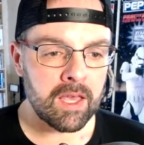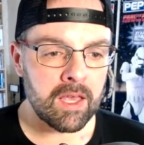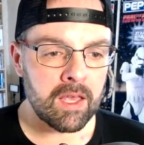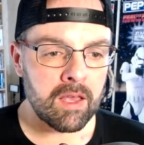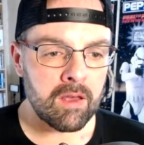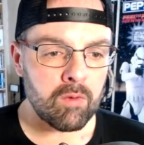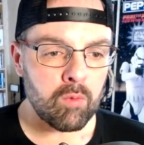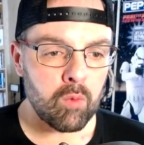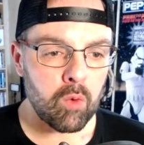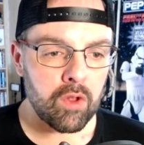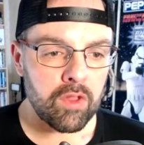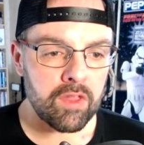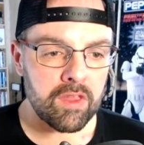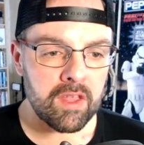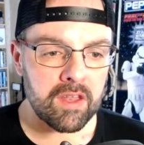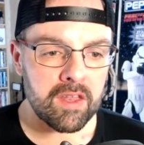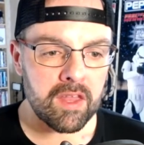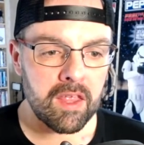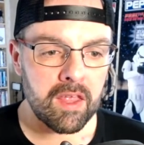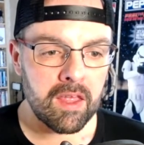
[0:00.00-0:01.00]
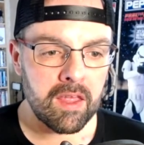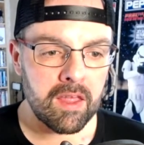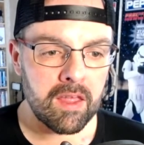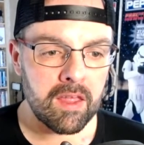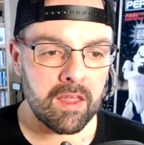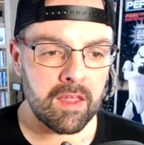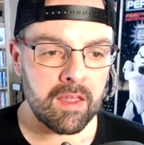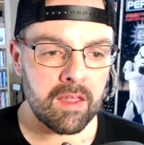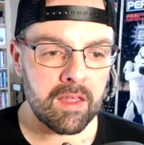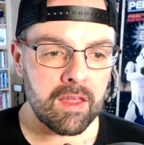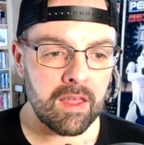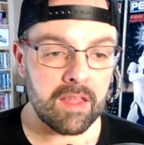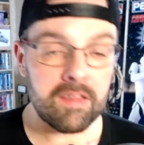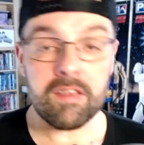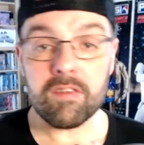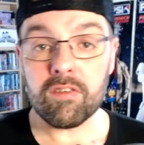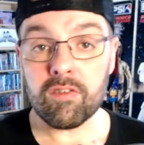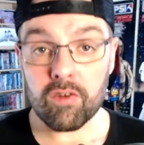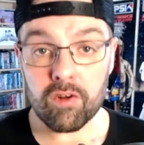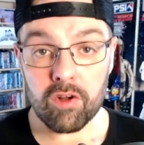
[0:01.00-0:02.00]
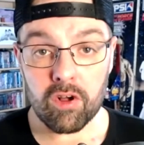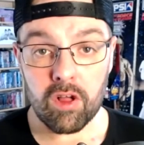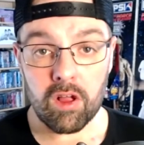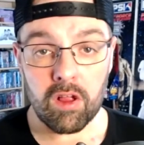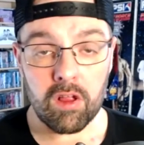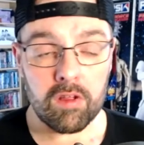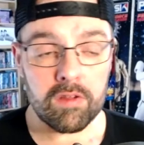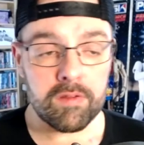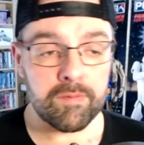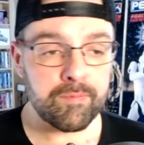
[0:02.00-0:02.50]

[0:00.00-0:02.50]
one that I didn't recall,